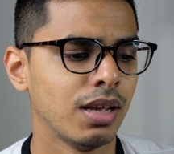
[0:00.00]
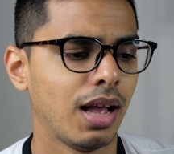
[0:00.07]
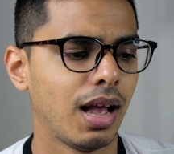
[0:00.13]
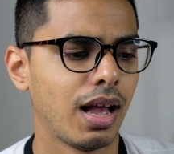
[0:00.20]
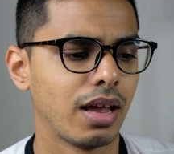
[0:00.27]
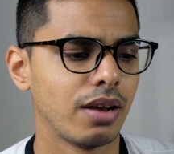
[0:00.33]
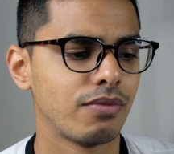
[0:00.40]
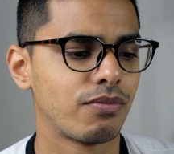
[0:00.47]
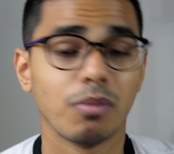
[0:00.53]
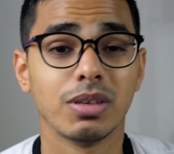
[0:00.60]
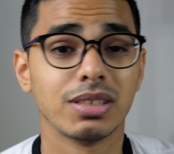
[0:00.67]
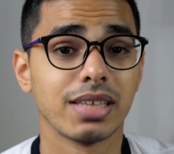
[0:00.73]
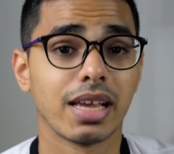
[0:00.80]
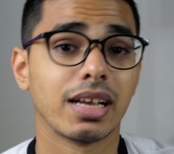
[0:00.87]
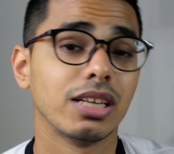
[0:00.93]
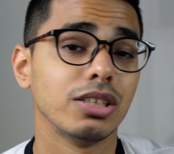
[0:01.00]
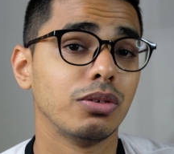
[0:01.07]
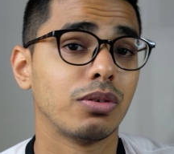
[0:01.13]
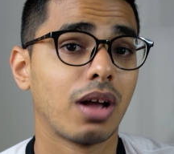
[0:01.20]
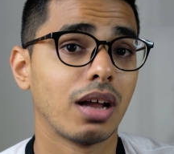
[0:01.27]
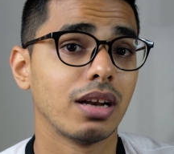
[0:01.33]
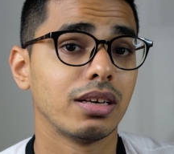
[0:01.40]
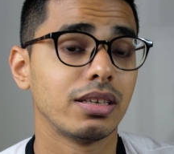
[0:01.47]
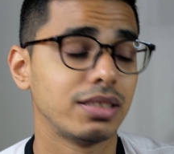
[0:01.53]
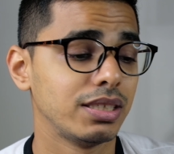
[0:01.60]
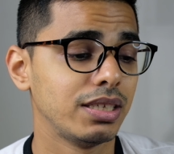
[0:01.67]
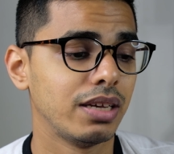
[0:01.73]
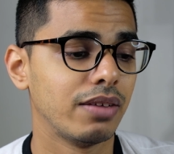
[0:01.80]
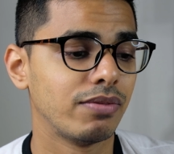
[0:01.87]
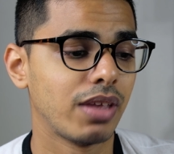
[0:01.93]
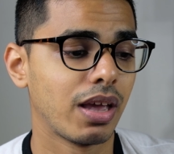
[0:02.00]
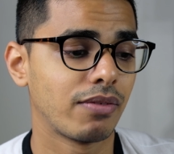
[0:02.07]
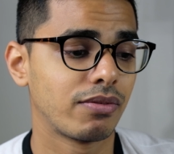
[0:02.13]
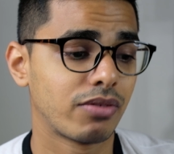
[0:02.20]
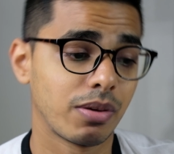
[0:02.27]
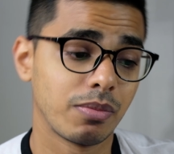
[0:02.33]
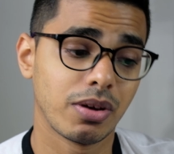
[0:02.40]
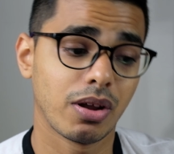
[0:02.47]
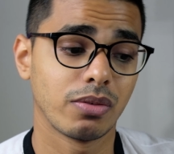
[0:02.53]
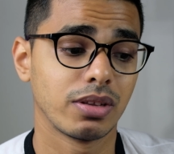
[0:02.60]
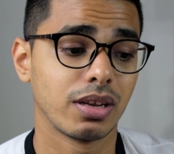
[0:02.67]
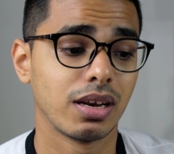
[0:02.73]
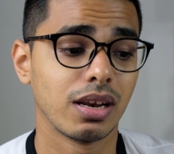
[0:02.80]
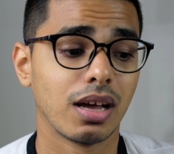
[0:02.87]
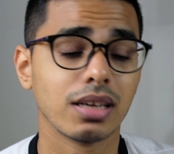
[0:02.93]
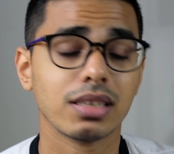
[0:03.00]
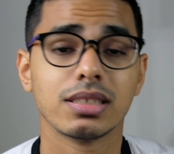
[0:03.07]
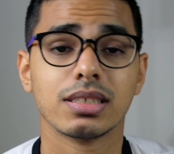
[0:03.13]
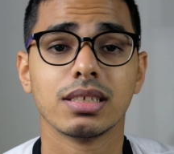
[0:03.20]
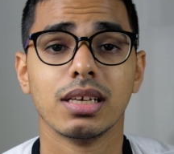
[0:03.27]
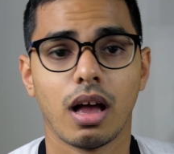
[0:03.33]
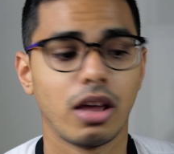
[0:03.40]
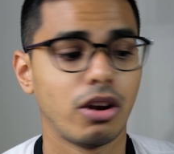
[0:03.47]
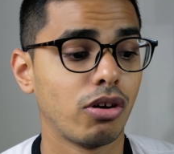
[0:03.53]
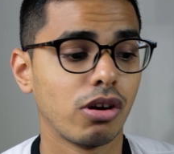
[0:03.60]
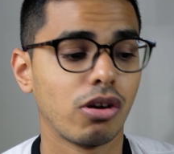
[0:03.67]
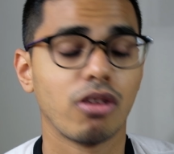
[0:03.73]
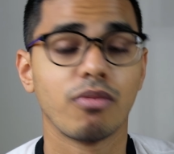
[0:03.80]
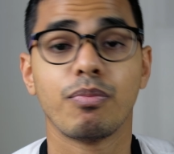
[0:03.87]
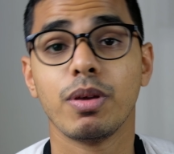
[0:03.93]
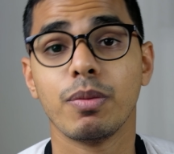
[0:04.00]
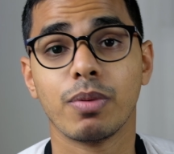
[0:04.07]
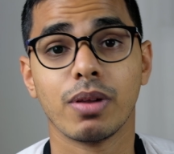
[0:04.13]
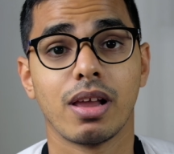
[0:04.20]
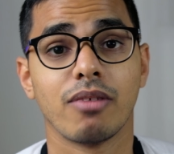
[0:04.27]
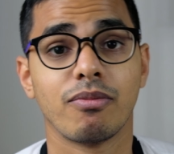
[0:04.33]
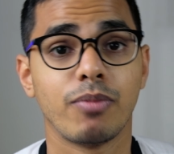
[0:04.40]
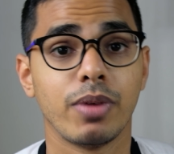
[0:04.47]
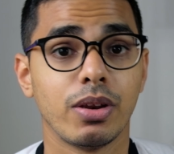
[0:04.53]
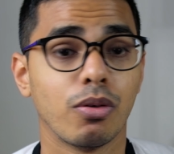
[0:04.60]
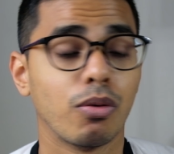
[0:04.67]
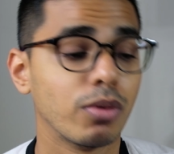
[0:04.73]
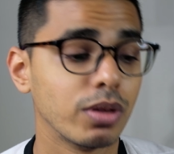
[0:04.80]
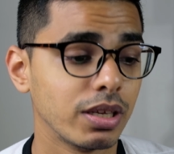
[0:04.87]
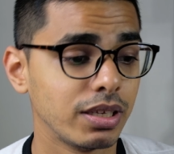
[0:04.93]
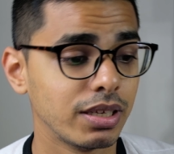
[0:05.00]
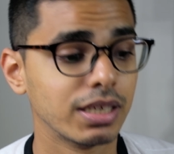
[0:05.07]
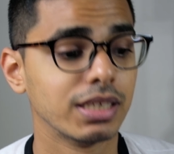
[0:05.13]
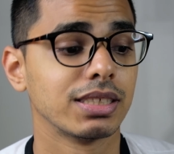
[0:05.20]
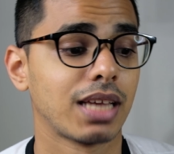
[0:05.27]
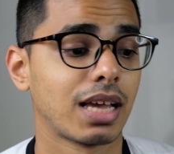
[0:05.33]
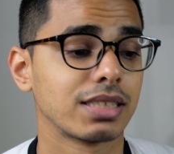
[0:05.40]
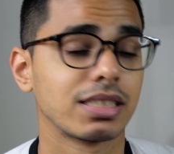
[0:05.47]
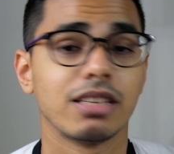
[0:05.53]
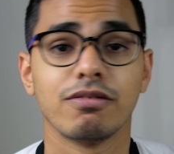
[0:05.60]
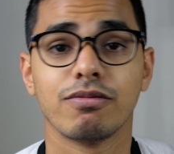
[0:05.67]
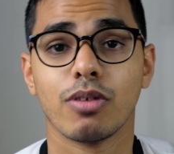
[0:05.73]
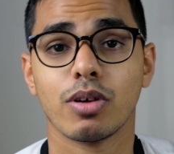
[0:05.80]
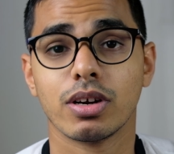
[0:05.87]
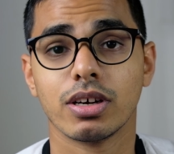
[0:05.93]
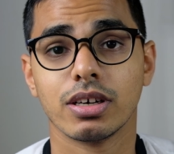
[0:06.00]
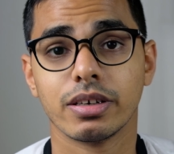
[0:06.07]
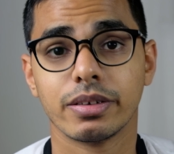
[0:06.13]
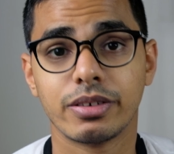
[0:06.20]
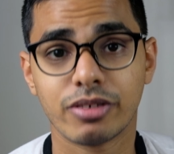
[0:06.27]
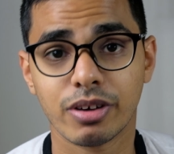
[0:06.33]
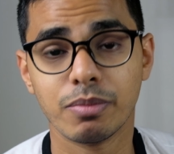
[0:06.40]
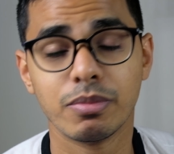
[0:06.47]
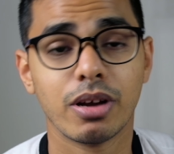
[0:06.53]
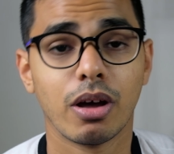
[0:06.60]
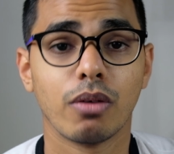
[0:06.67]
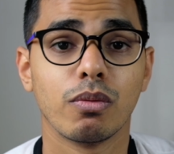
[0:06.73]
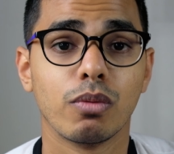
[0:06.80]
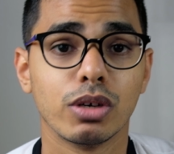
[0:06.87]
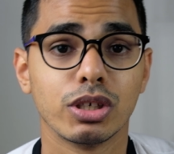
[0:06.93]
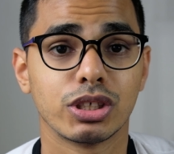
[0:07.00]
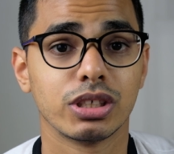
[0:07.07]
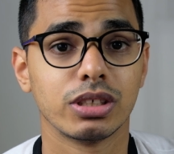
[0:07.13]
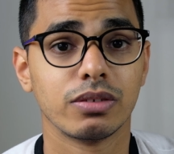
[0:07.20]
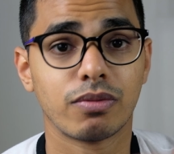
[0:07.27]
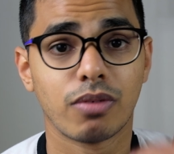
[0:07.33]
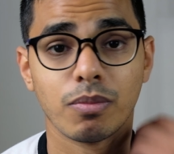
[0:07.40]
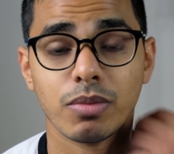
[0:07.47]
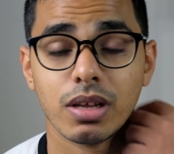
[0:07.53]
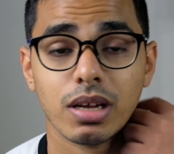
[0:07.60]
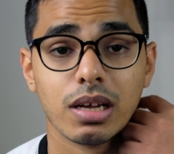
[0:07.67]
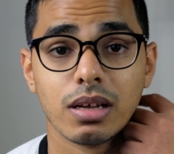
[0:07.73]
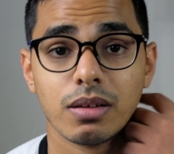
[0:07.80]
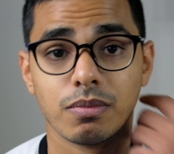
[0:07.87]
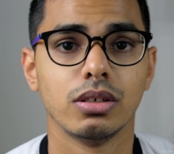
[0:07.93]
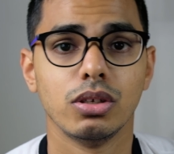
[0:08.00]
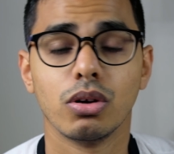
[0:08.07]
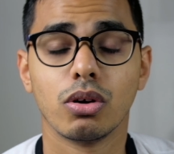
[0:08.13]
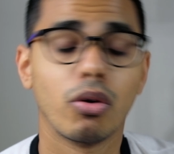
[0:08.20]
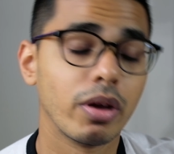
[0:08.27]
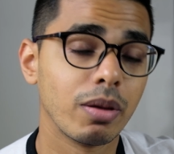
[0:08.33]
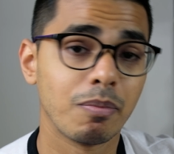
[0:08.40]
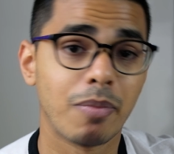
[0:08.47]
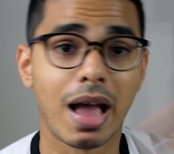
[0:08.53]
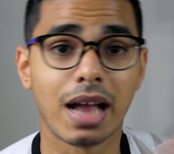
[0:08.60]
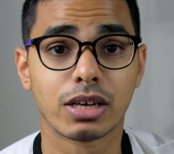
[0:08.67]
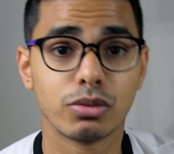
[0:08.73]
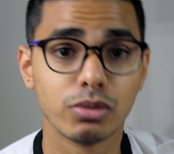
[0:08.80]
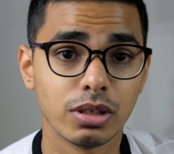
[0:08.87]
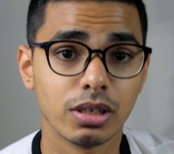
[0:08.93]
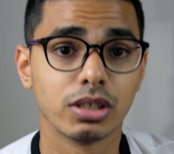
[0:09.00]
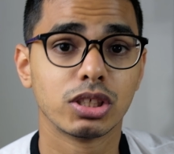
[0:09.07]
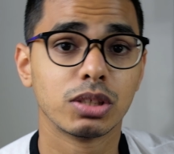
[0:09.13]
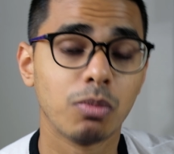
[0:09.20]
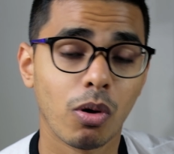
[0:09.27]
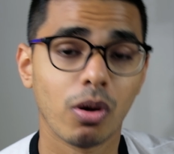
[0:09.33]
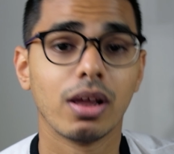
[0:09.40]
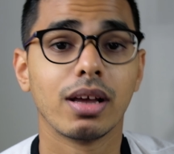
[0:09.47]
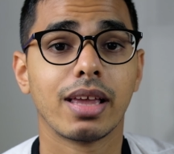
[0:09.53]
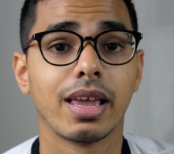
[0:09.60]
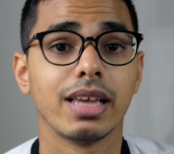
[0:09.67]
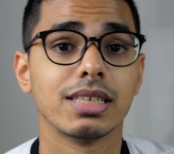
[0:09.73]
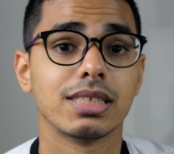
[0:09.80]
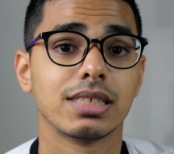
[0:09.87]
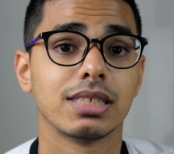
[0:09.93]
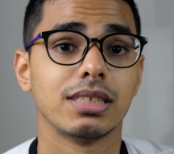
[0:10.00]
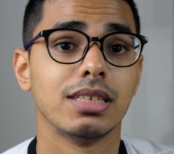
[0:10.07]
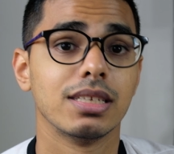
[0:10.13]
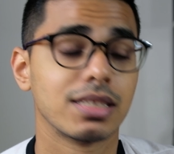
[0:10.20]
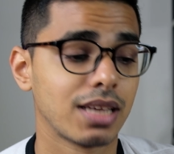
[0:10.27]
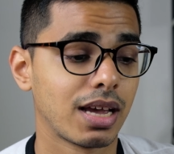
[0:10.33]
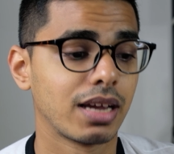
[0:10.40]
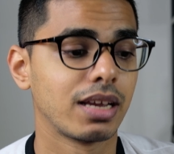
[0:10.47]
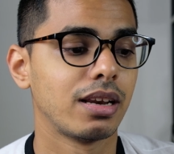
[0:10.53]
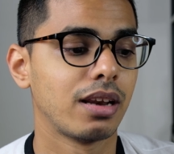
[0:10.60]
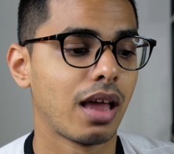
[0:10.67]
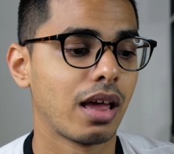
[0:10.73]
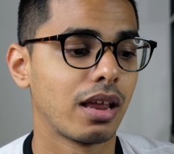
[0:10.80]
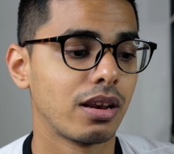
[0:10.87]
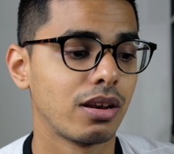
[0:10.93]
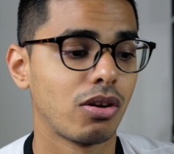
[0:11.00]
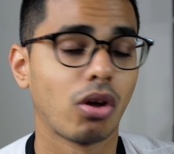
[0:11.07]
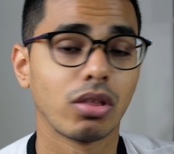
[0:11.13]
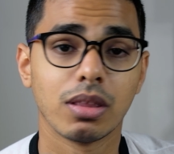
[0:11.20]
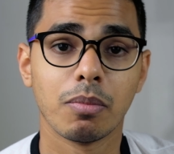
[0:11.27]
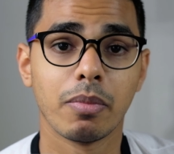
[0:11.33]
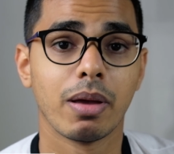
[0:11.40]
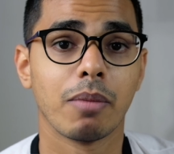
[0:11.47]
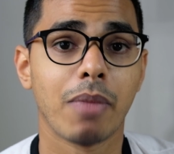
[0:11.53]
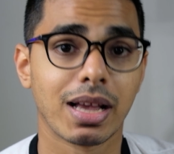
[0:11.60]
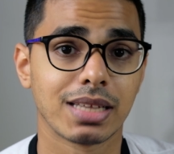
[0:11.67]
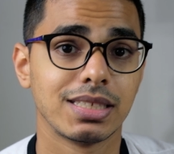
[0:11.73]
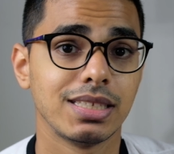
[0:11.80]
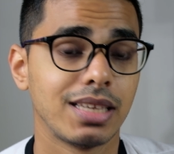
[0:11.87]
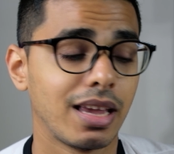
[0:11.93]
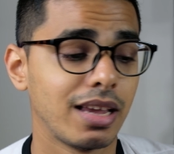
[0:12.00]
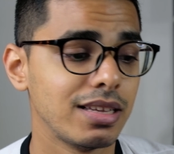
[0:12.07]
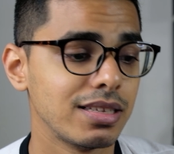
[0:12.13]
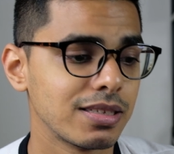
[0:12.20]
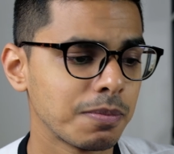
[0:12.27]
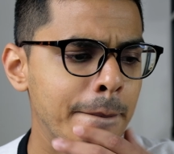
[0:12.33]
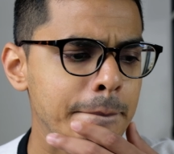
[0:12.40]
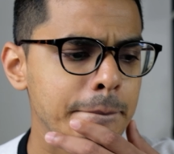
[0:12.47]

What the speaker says: And from this angle, you can't see if they have trimmed down the lugs. I know a lot of people have been over the years asking for a trimmed down version from the, going back to the smaller case design and not the Maxi Case.